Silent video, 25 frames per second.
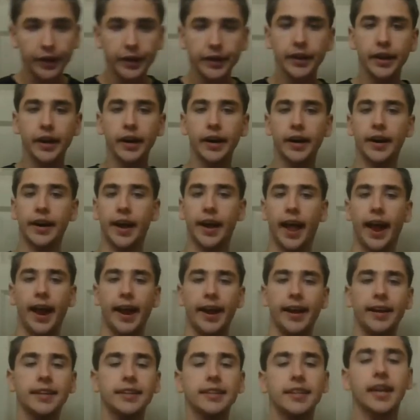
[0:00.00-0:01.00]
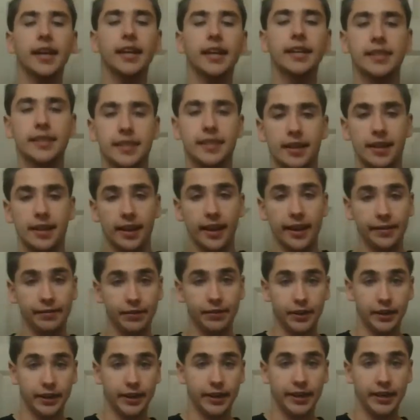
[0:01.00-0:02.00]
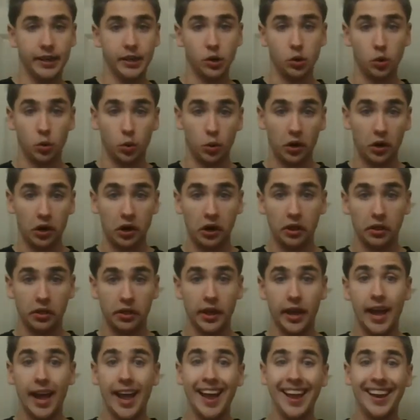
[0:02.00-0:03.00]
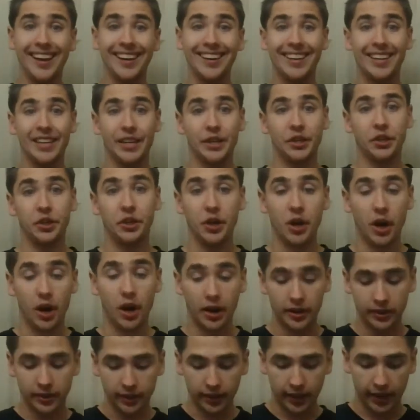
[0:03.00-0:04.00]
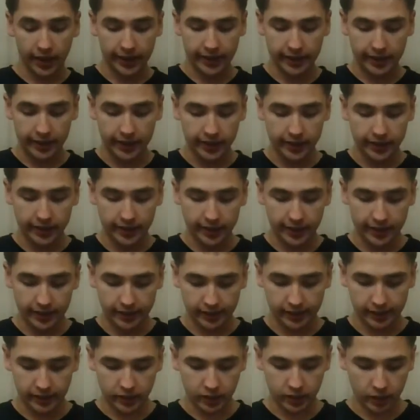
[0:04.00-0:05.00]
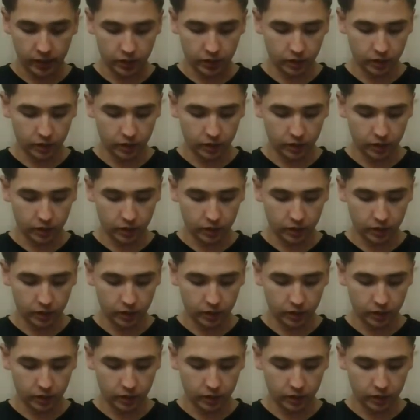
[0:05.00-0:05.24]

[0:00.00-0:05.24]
the anti-slavery North did not like this